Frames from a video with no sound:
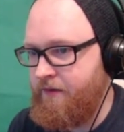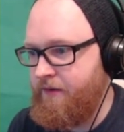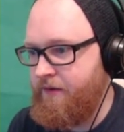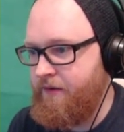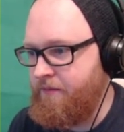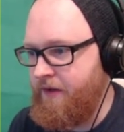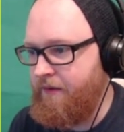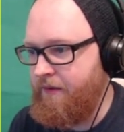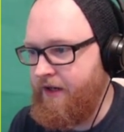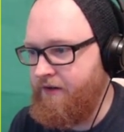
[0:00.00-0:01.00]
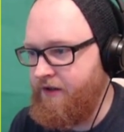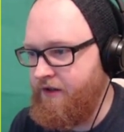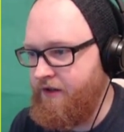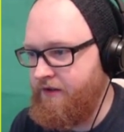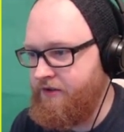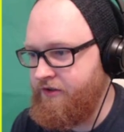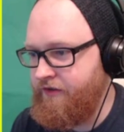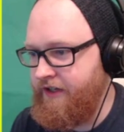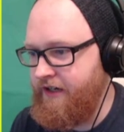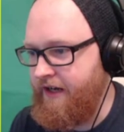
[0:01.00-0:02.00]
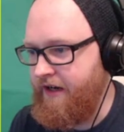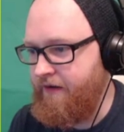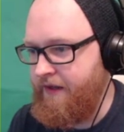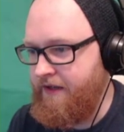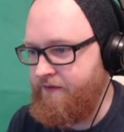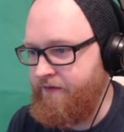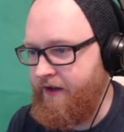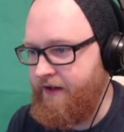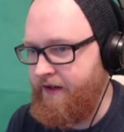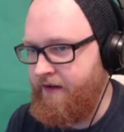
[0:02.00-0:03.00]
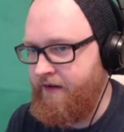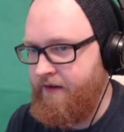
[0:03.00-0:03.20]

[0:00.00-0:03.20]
Oh, he's... Oh, it goes over the screen now. Oh, that's funny.